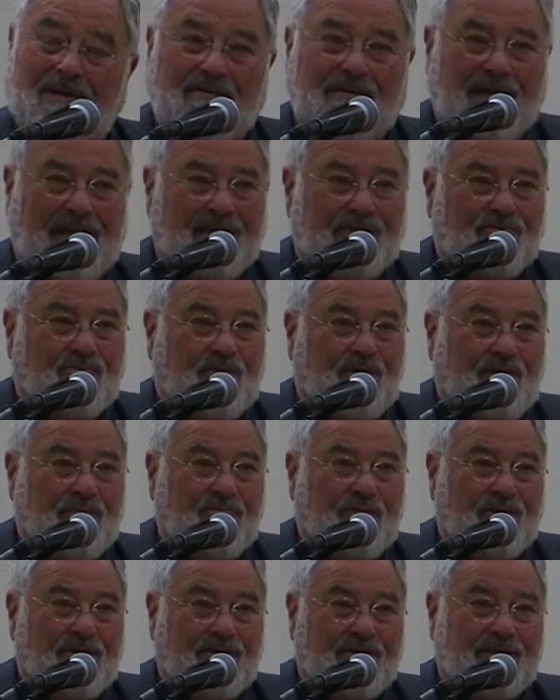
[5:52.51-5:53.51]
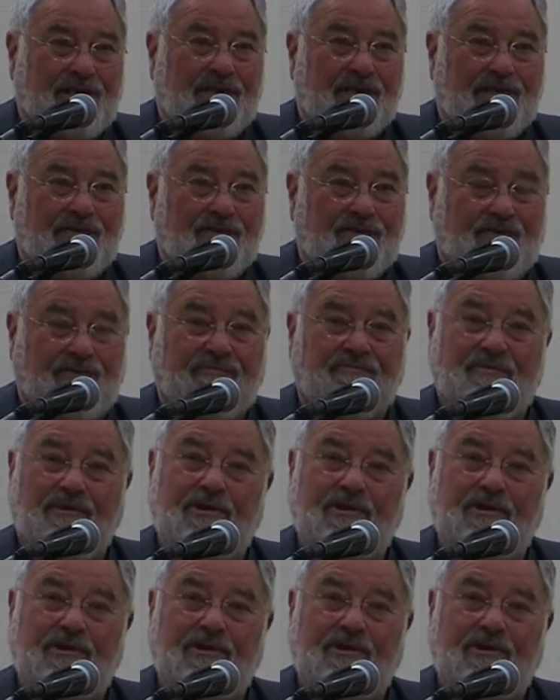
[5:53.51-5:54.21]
That's why, because they deserve